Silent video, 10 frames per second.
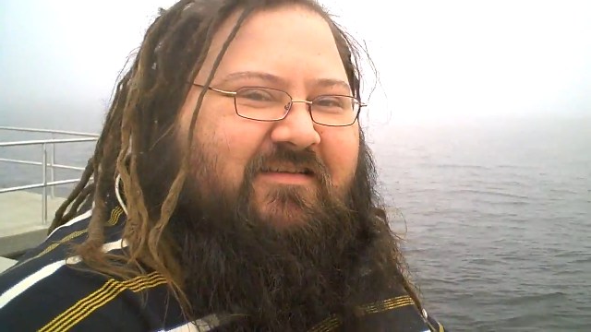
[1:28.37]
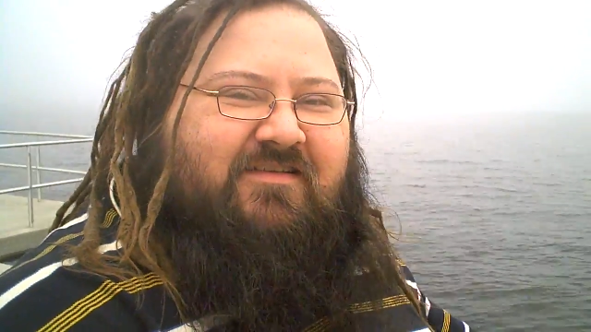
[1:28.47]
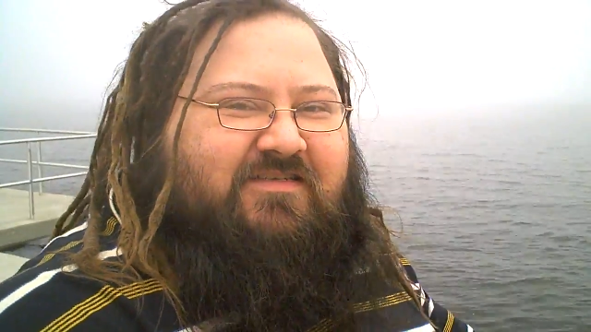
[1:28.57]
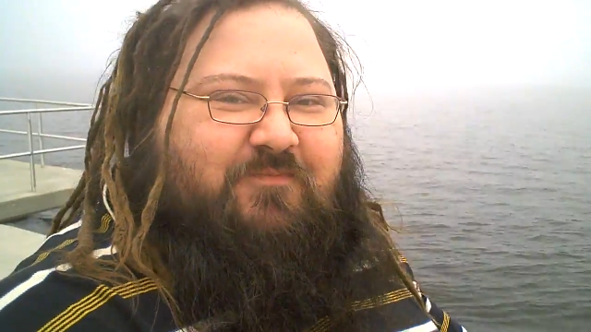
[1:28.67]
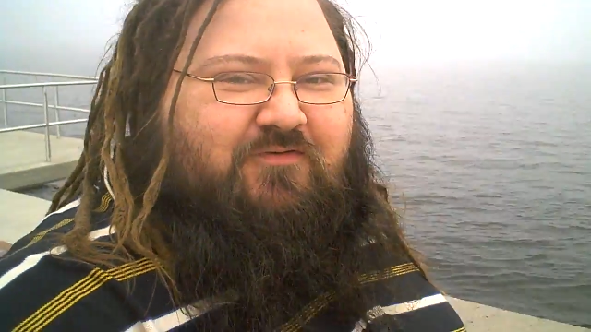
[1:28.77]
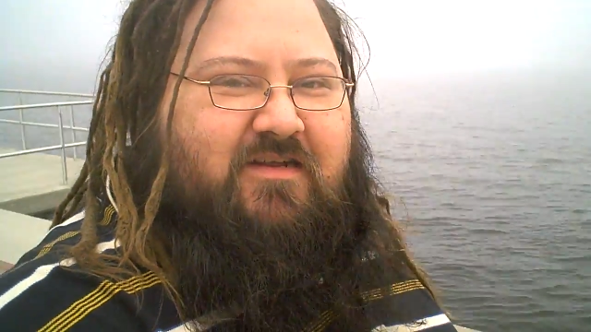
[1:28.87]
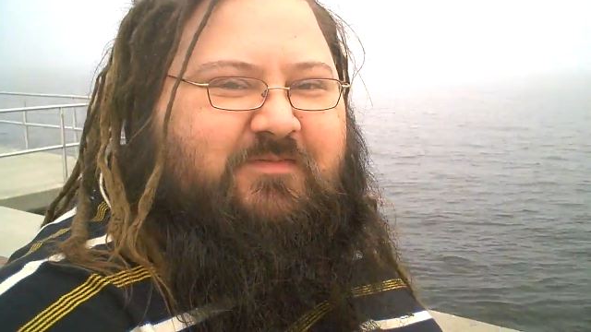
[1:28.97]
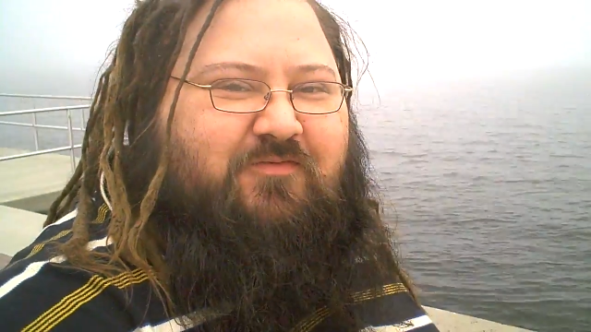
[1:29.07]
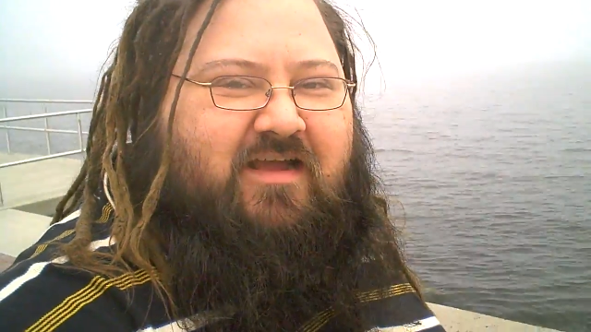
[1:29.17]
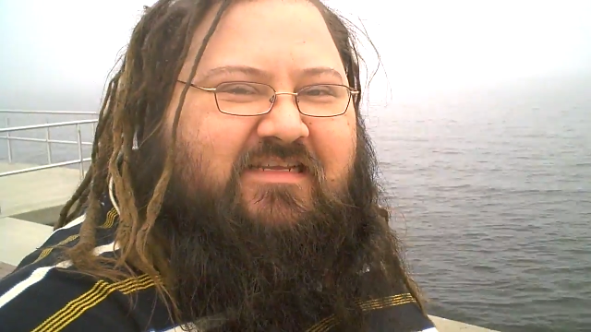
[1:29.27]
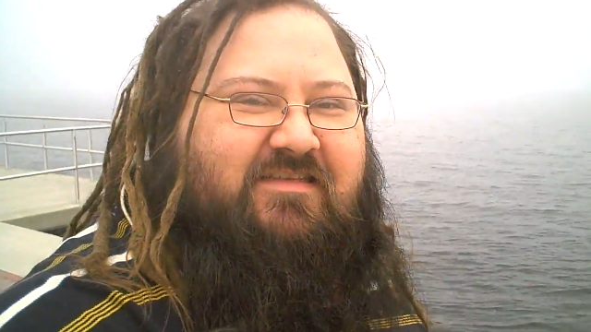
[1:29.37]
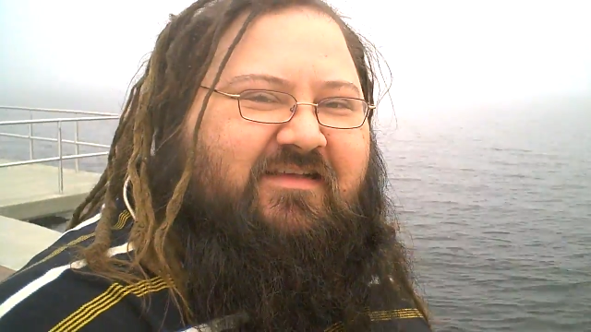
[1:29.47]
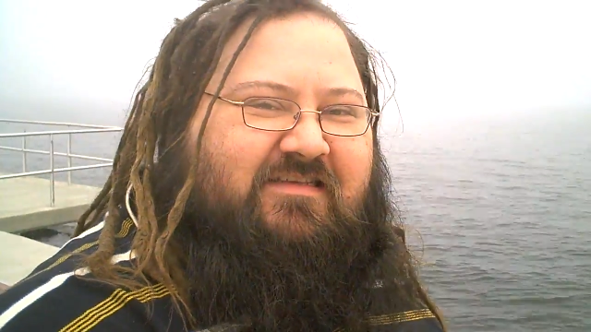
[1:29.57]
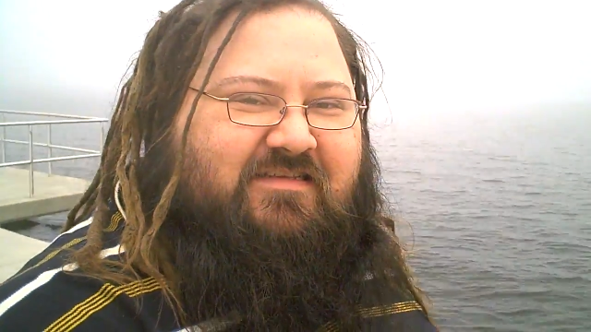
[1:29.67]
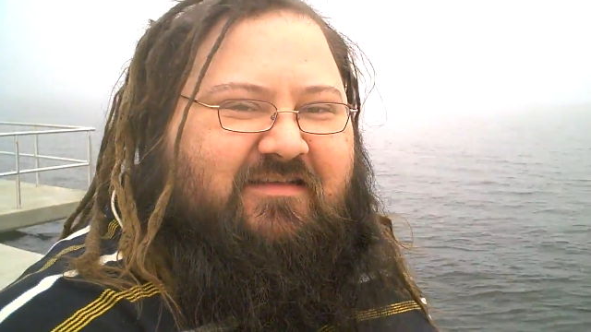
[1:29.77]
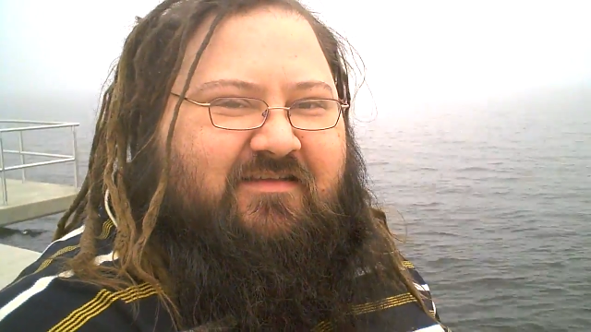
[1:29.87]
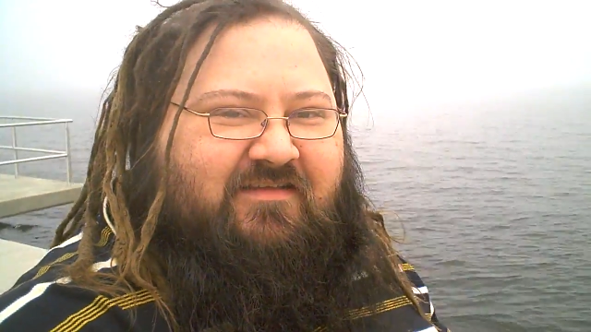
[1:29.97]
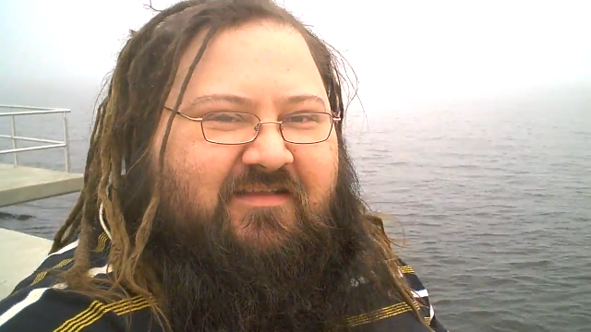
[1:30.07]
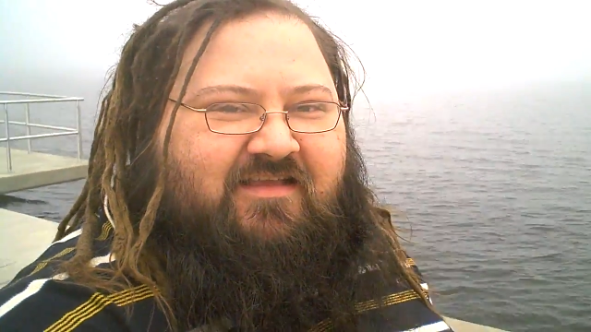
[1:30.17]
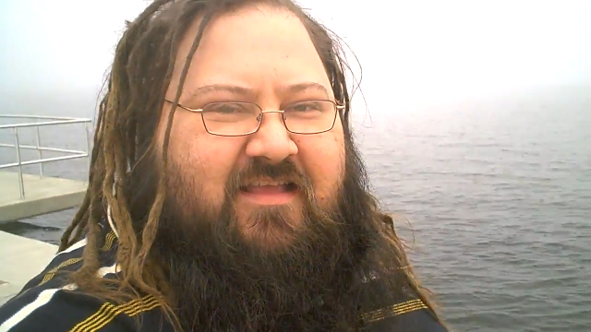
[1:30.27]
your support's priceless.
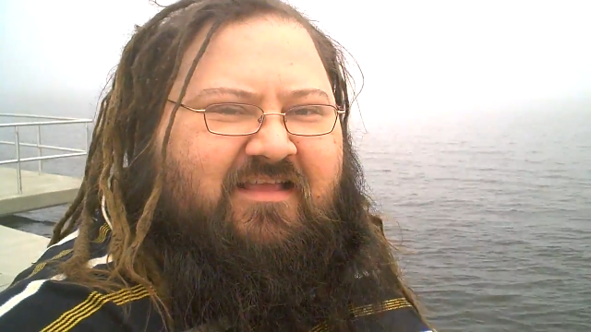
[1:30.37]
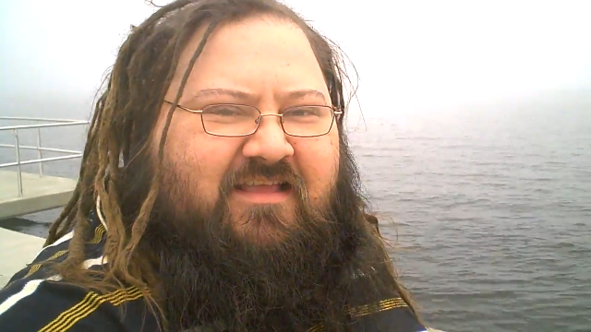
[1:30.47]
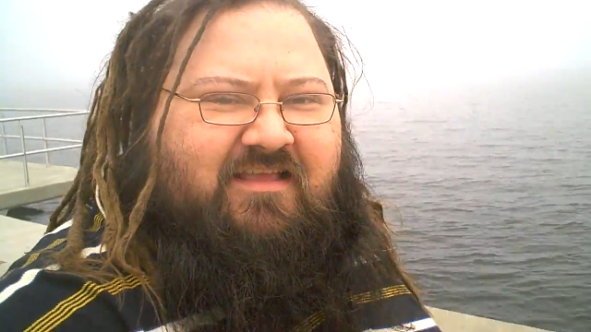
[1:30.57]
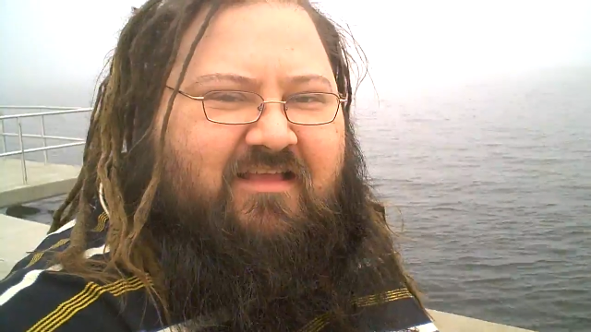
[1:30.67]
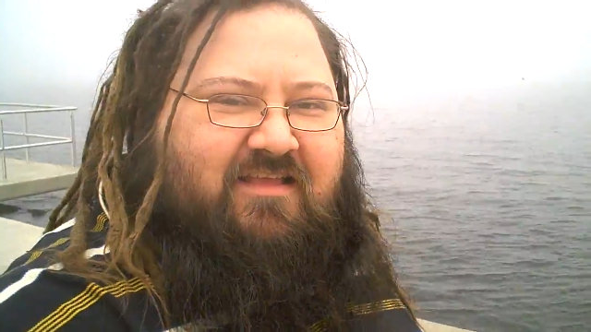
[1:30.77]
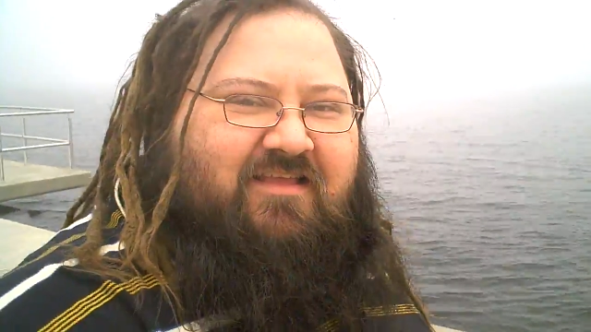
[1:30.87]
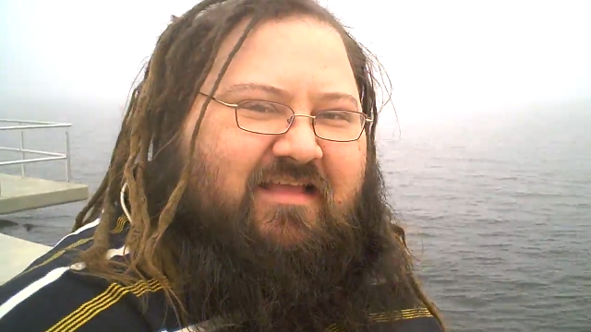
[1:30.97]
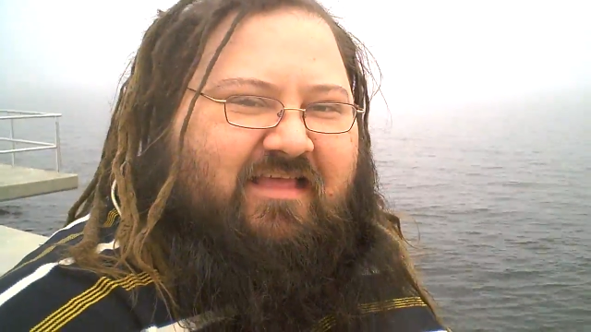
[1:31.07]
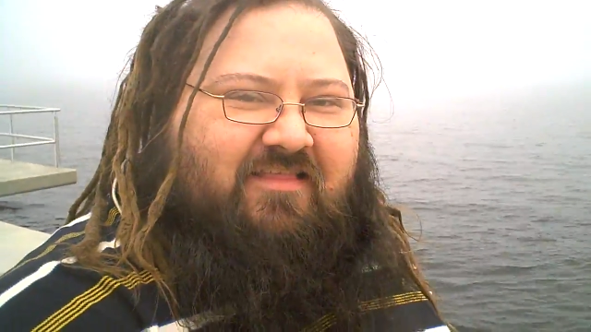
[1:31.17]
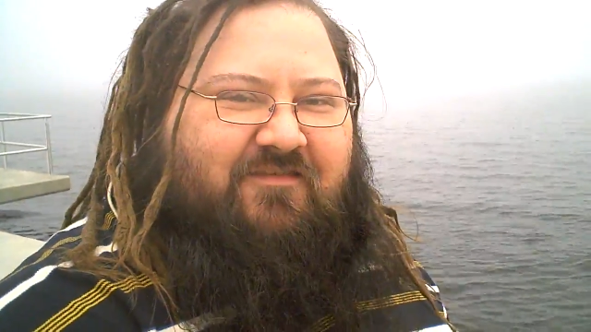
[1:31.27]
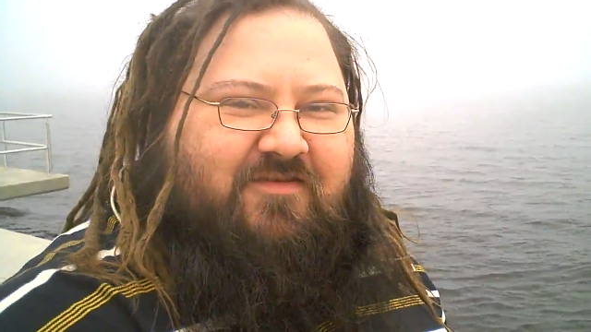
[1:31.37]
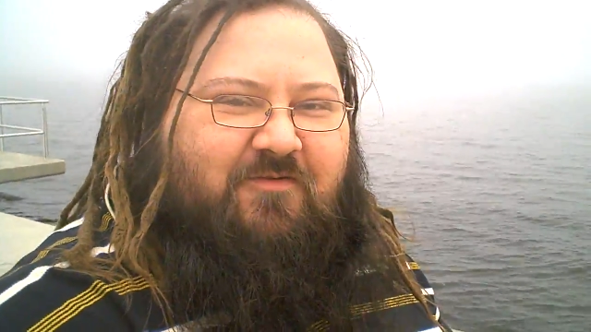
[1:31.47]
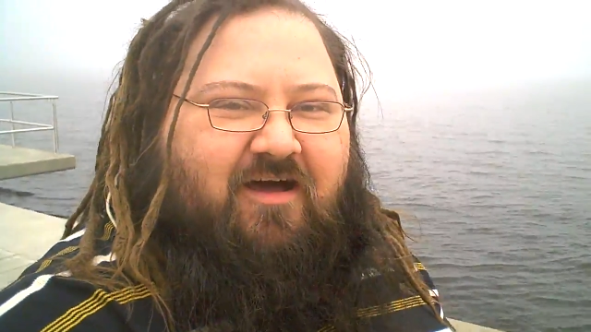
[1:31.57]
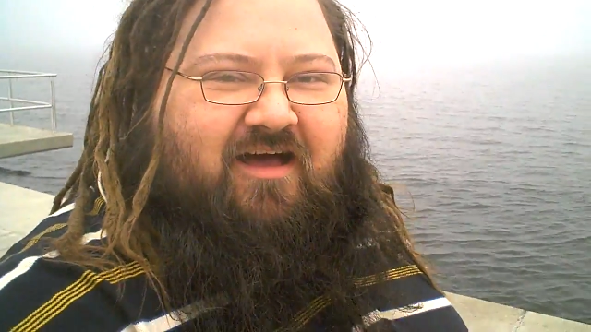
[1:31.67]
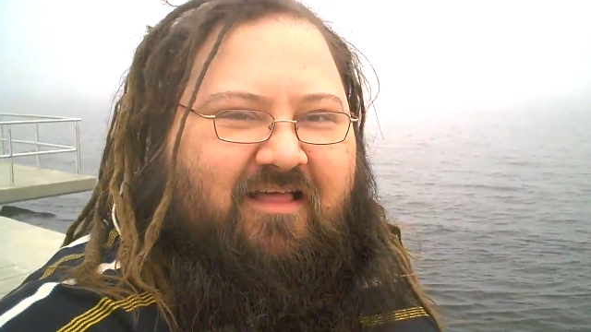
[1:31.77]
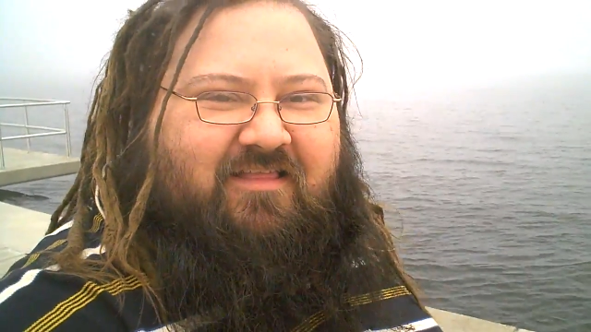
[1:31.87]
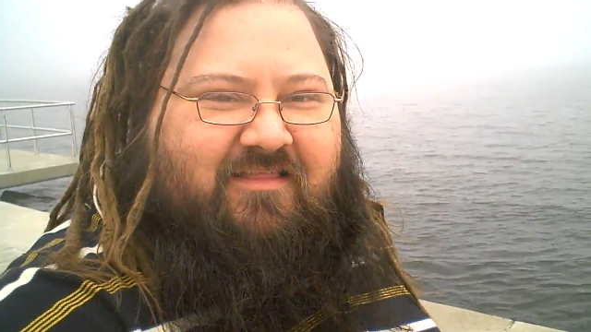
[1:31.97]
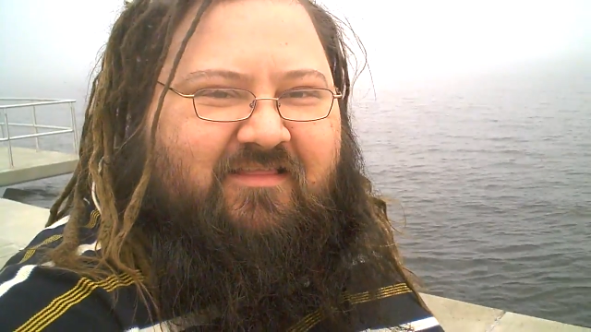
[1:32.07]
I love you all.